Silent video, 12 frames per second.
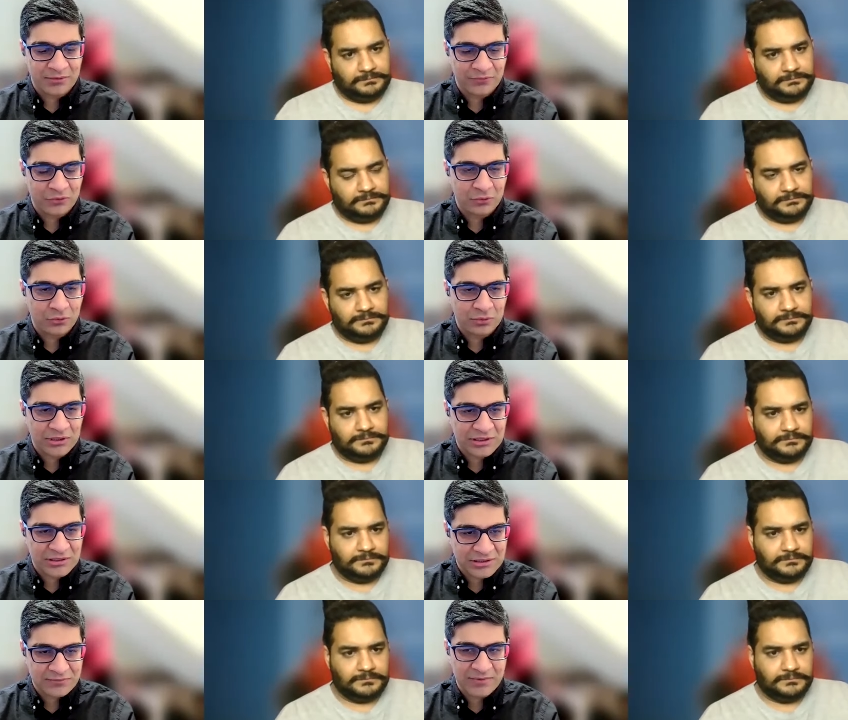Speaker 1: be few
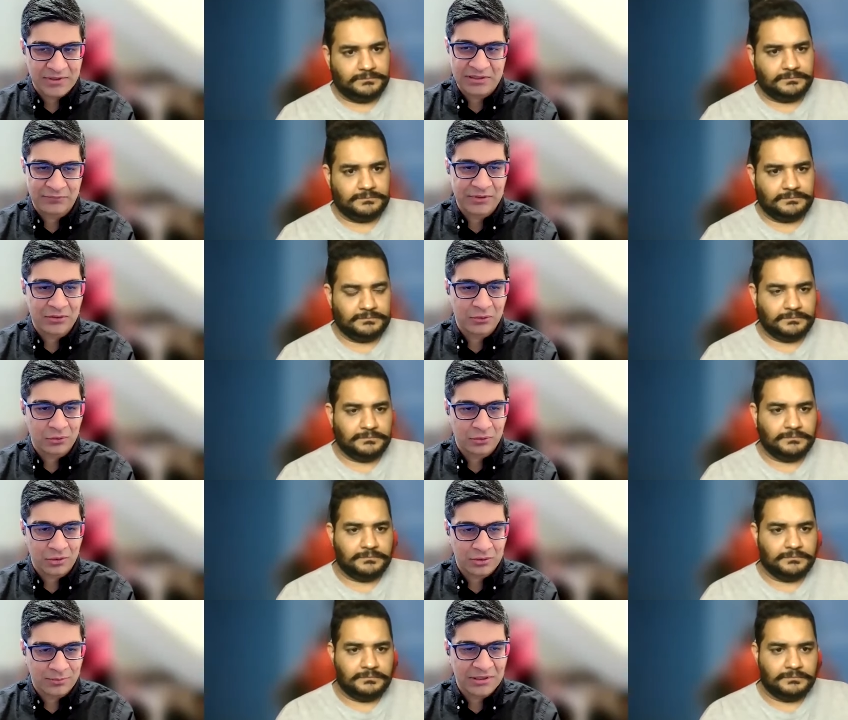cases where it will go
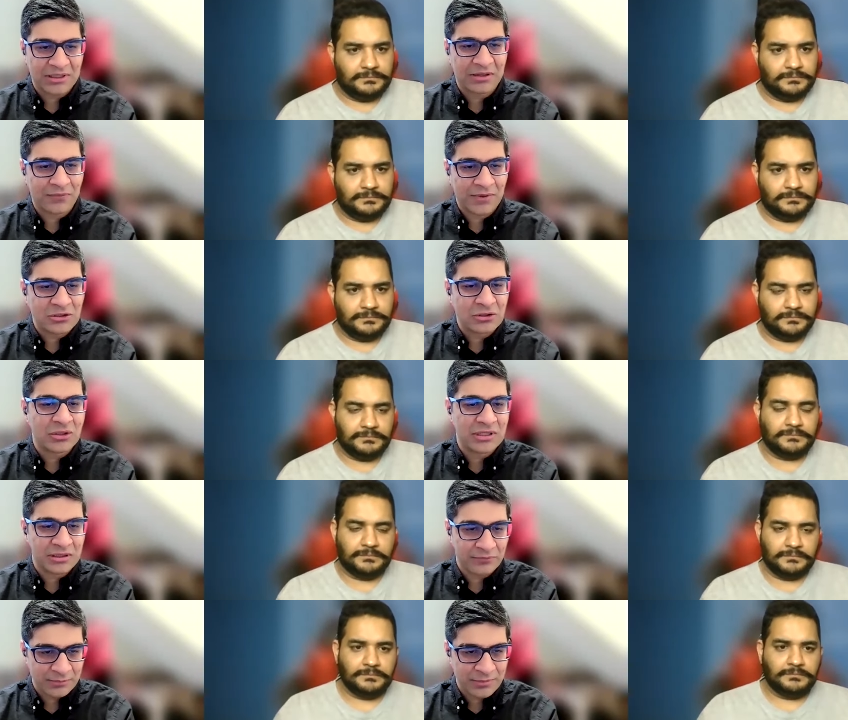wrong, but eventually
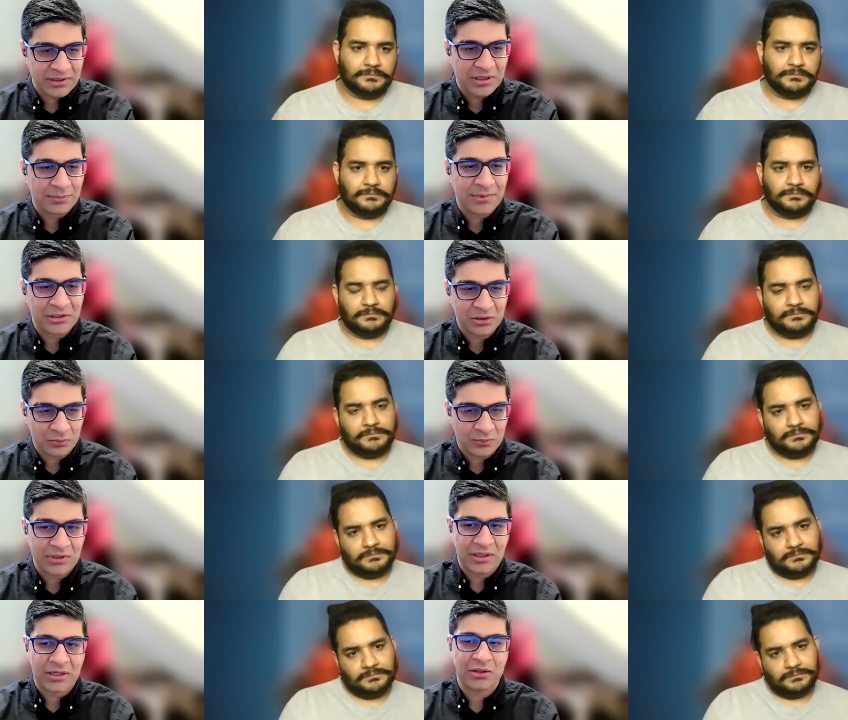it will pick up and you
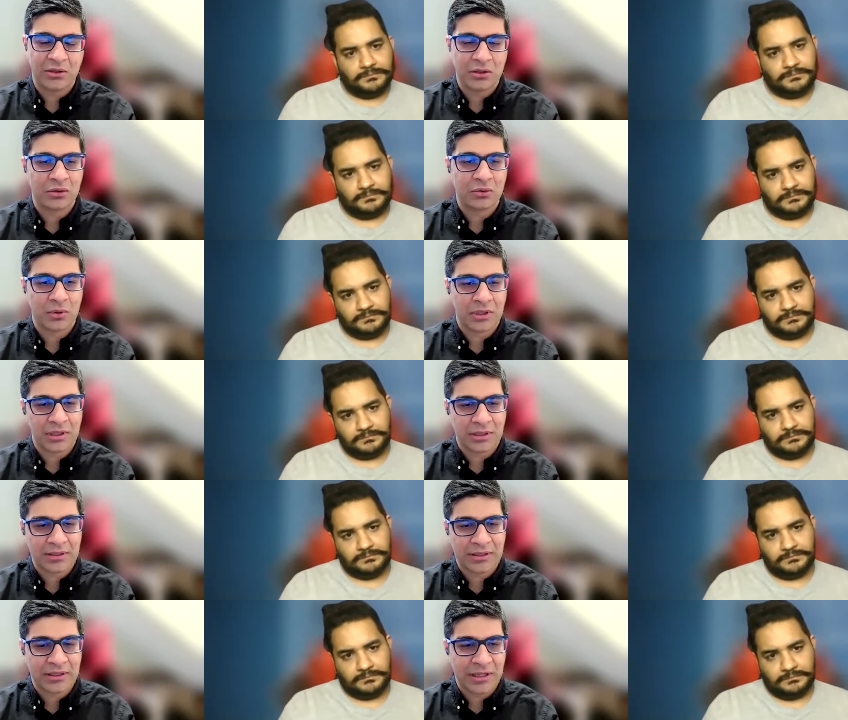will get to uh,
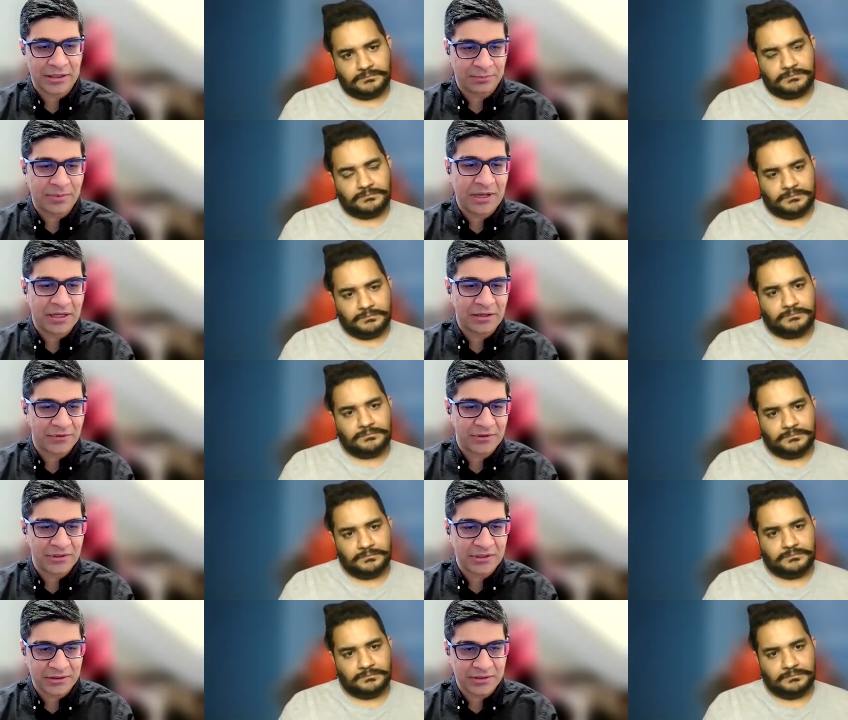like at par with
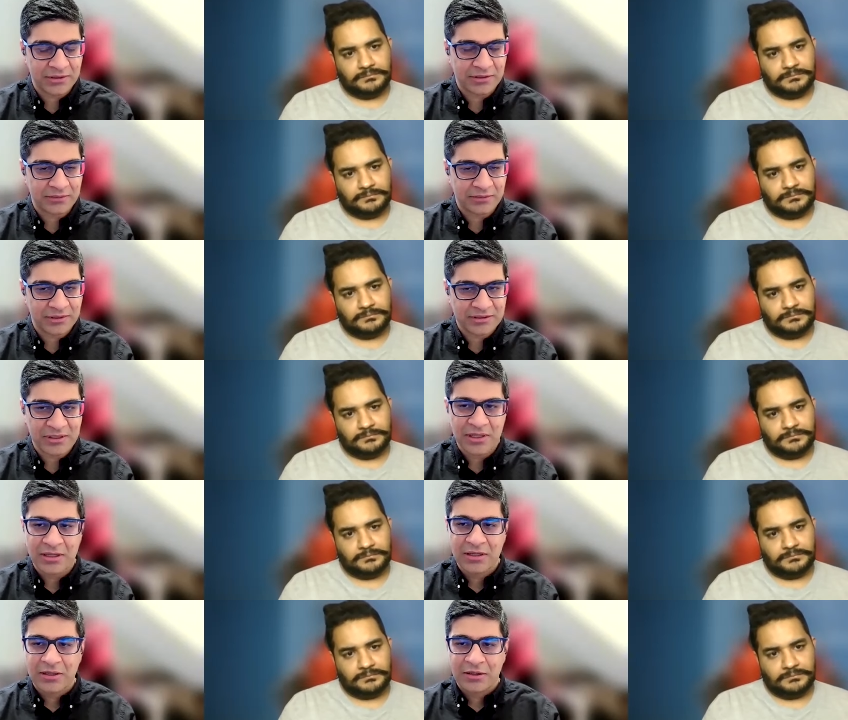the other countries.
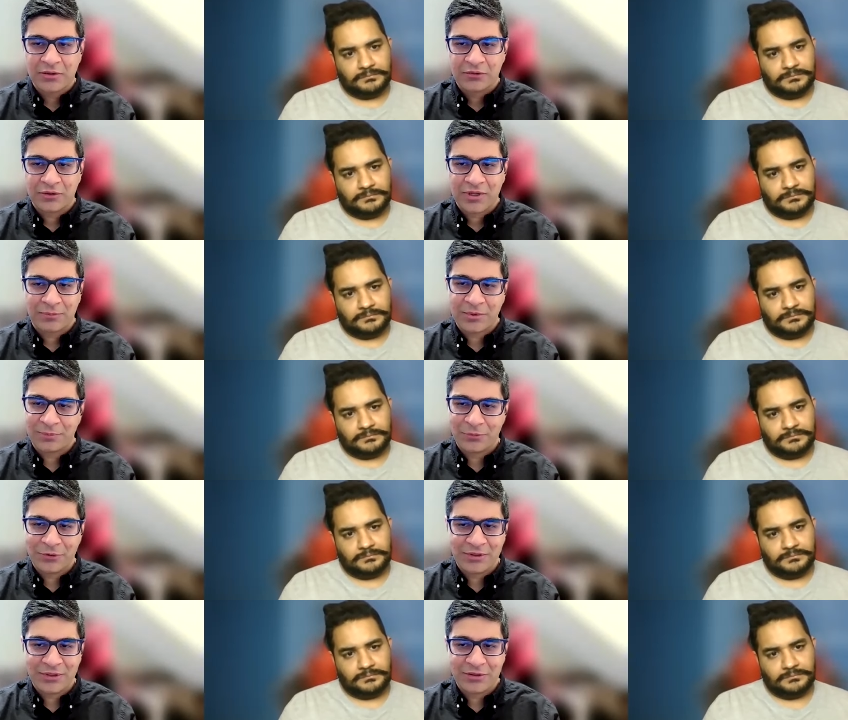So yeah,
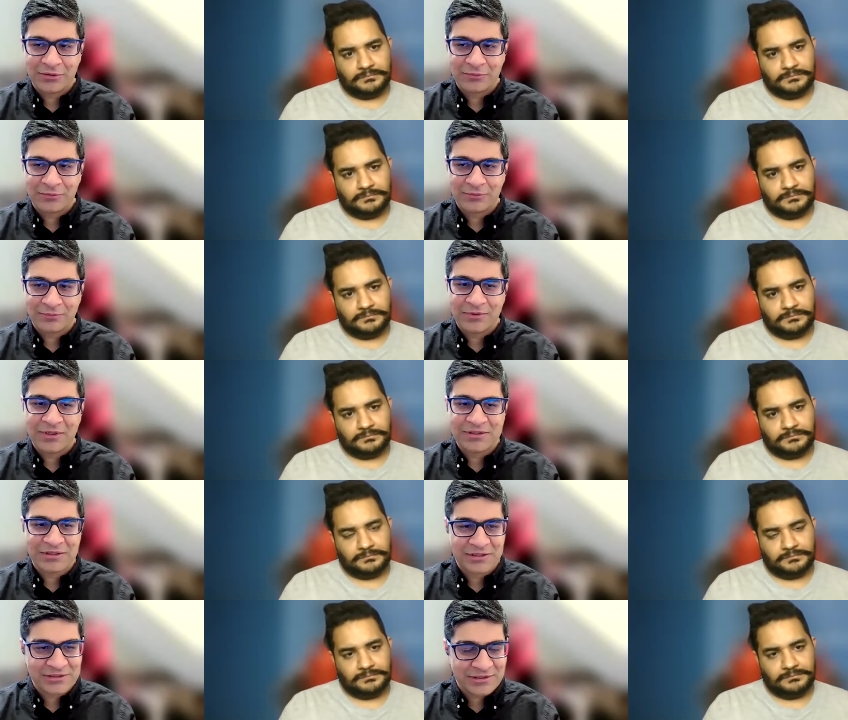people need,
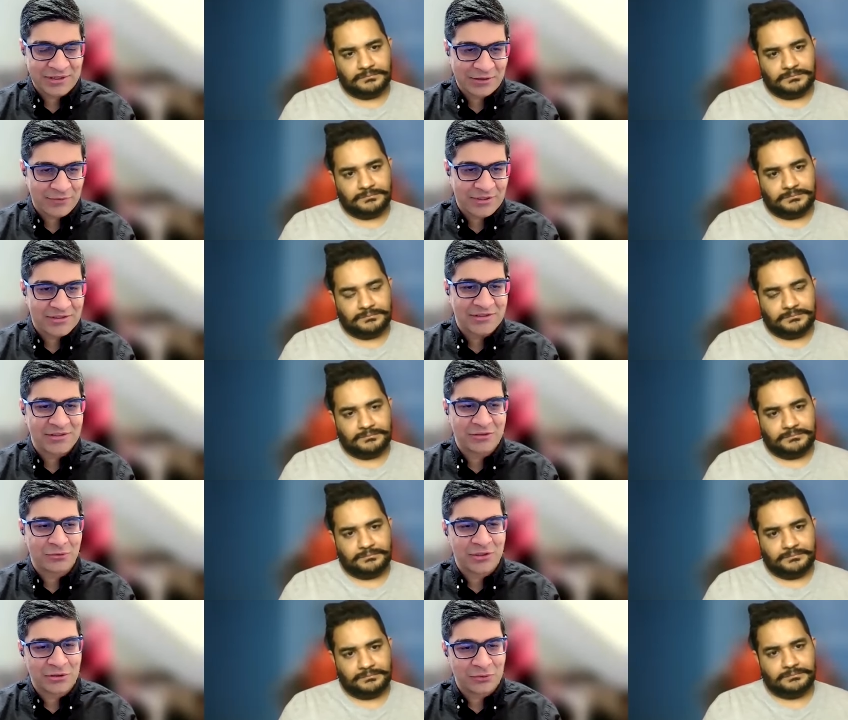it's risk aversion.
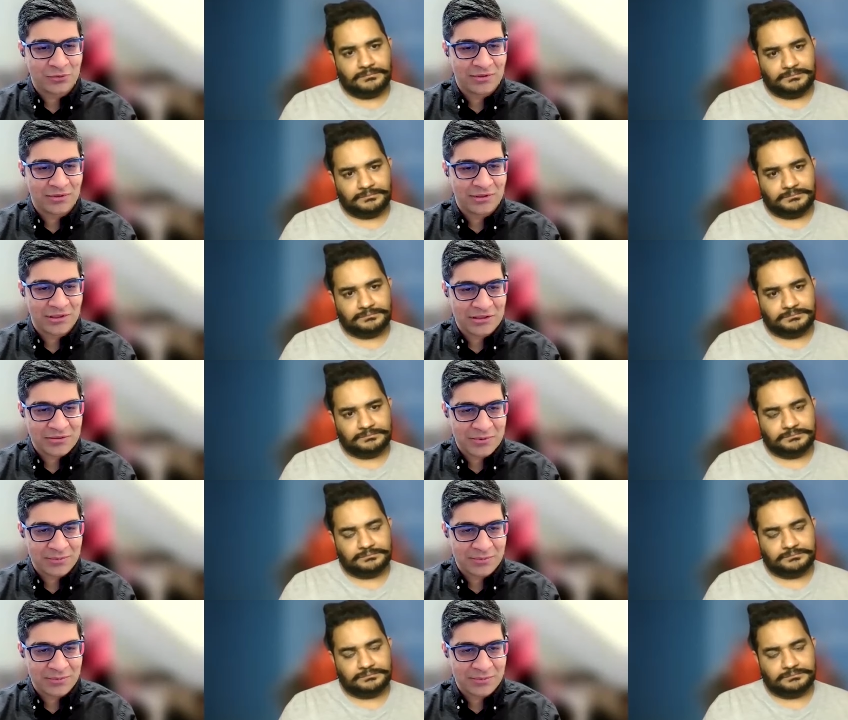You need to teach